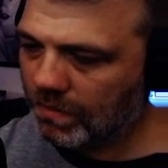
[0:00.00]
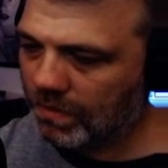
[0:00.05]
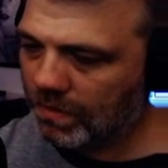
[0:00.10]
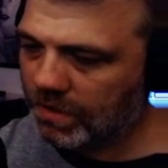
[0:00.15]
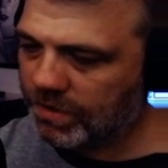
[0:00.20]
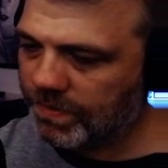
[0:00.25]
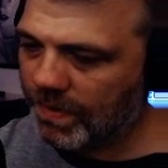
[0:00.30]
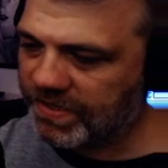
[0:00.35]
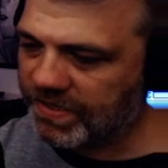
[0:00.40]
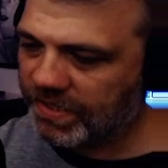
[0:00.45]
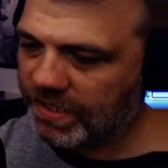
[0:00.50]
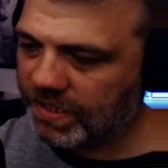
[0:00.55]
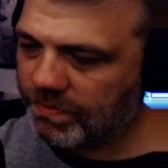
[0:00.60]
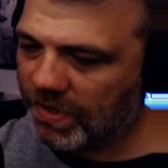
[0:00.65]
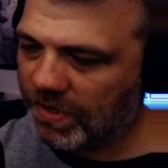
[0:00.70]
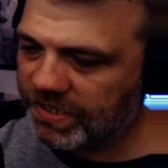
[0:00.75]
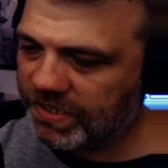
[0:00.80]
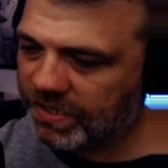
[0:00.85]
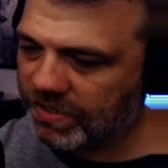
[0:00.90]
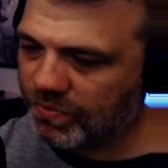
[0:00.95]
Especially as
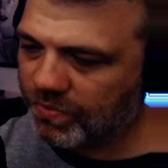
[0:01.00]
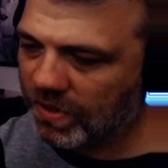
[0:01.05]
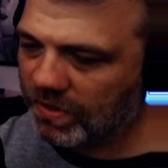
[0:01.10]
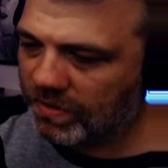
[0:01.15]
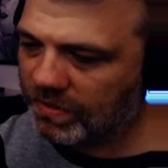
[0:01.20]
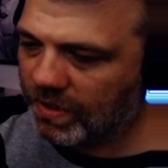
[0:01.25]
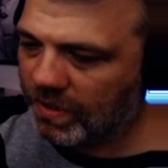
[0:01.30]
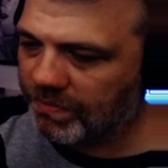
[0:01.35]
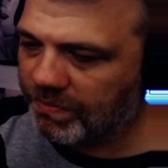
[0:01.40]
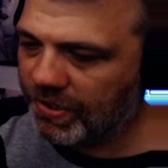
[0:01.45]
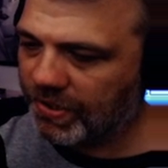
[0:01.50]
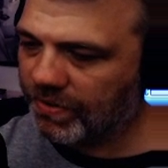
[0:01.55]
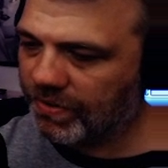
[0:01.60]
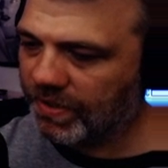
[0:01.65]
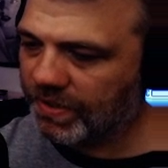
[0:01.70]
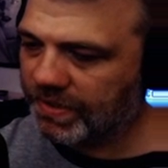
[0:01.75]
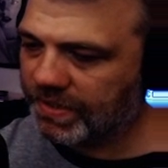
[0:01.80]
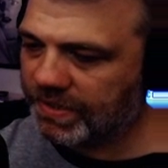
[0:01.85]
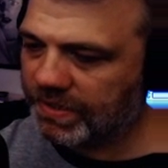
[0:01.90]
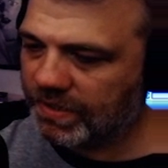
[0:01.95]
much as we're on
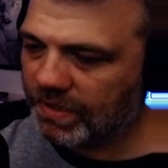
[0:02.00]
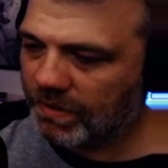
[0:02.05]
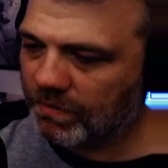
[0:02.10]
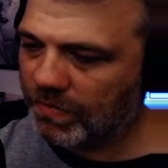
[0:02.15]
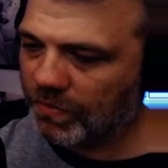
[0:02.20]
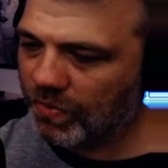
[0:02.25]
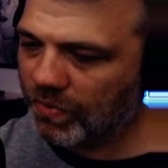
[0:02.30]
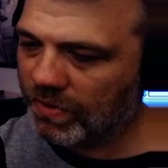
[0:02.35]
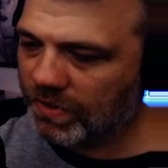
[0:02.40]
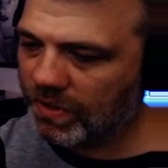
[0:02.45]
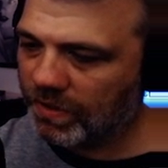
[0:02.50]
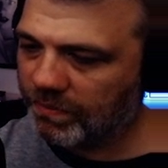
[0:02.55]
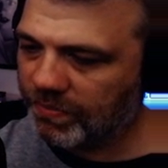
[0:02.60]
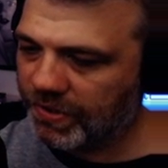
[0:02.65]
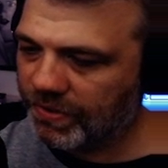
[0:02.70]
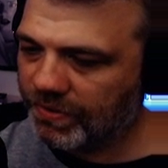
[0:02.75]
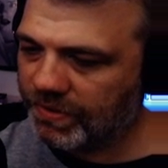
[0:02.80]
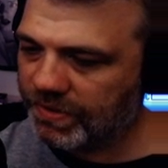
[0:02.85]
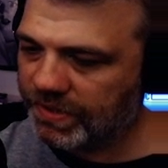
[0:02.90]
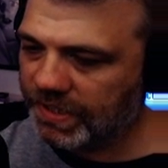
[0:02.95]
computers. I mean, we're on
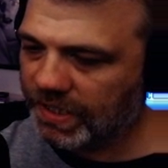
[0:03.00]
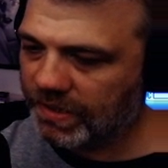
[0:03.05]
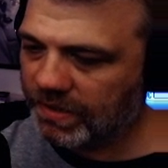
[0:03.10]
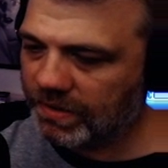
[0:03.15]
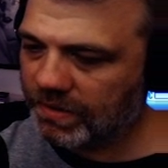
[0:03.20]
computers like